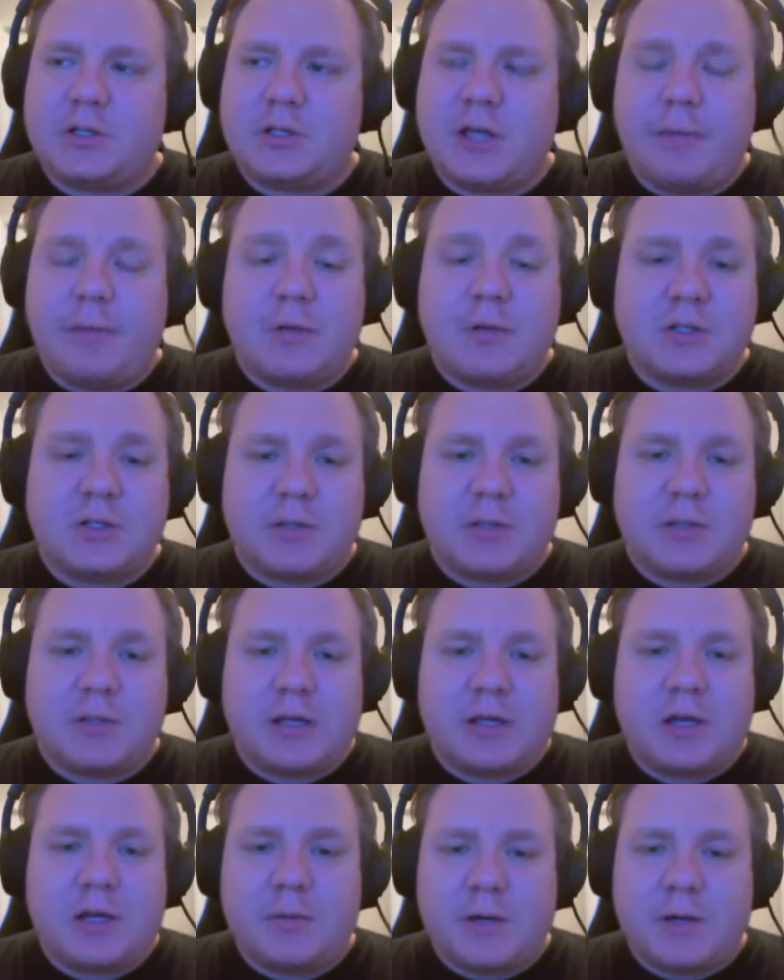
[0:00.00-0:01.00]
championship,
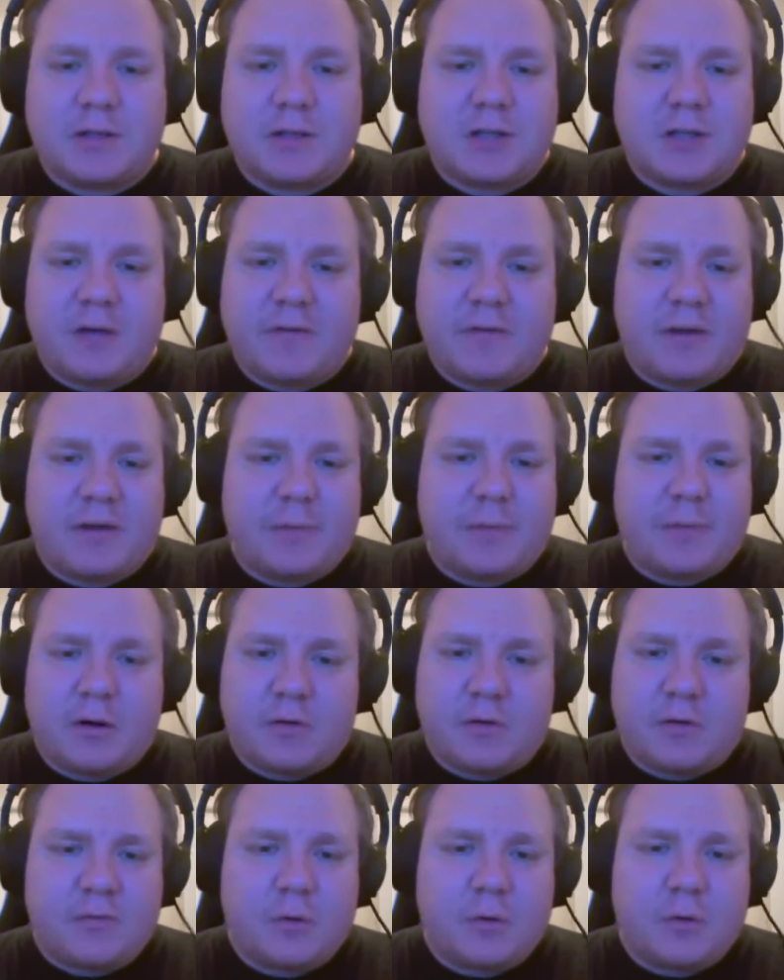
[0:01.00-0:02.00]
that he could be a top 5
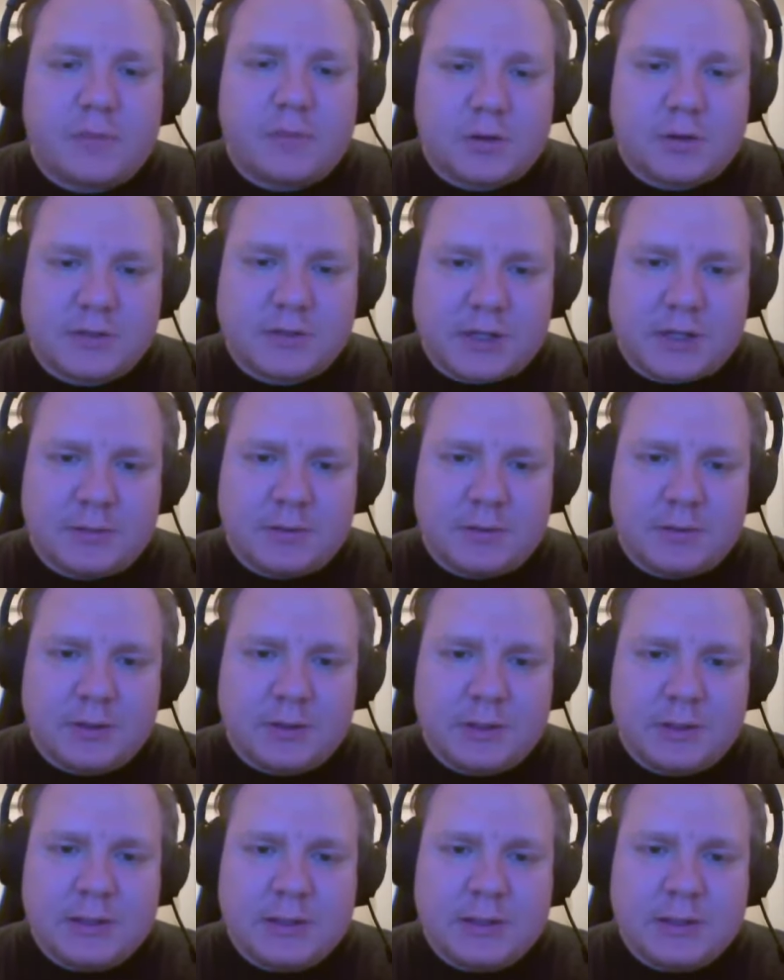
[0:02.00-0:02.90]
power forward of all time.